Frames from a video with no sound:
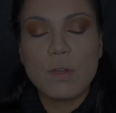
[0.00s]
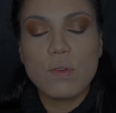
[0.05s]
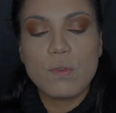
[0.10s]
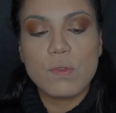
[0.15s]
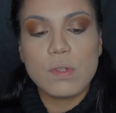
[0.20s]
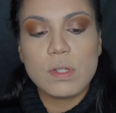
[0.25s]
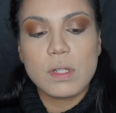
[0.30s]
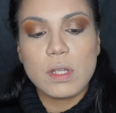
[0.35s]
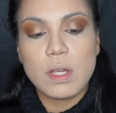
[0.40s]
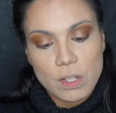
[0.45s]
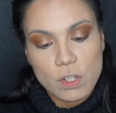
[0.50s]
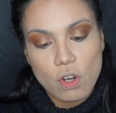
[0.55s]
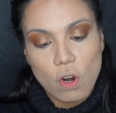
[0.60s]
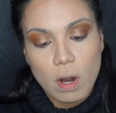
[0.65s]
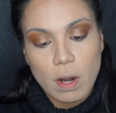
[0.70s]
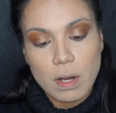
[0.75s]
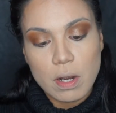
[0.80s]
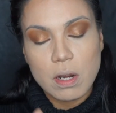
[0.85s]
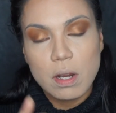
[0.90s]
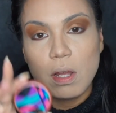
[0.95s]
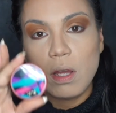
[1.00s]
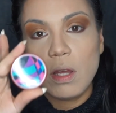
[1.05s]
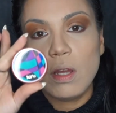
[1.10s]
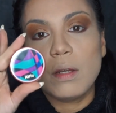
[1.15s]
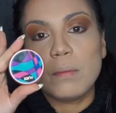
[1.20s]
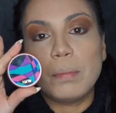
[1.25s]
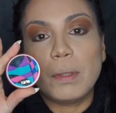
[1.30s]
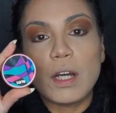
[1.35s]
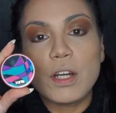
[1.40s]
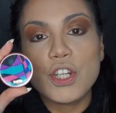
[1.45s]
to be using a Tarte
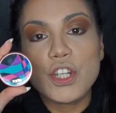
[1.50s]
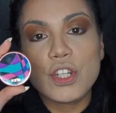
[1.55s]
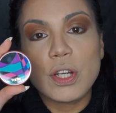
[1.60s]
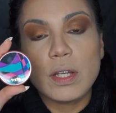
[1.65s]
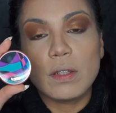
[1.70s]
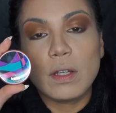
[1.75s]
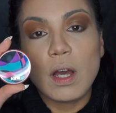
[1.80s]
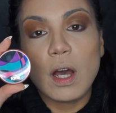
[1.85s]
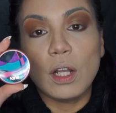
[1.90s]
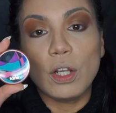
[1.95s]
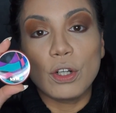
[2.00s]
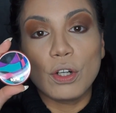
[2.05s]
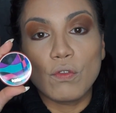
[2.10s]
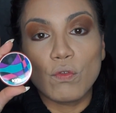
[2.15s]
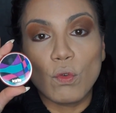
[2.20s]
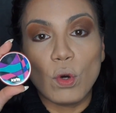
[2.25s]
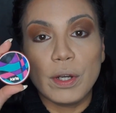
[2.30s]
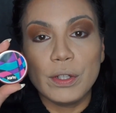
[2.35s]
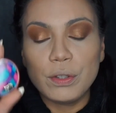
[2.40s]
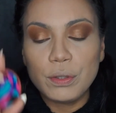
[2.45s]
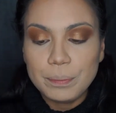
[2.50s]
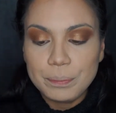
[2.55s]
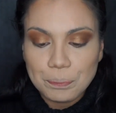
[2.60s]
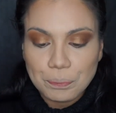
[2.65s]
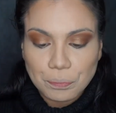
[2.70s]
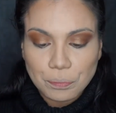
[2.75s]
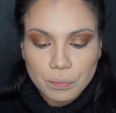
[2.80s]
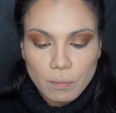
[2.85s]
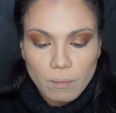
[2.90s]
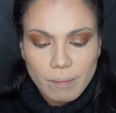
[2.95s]
blush in the color
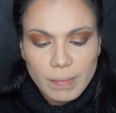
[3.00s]
Royal.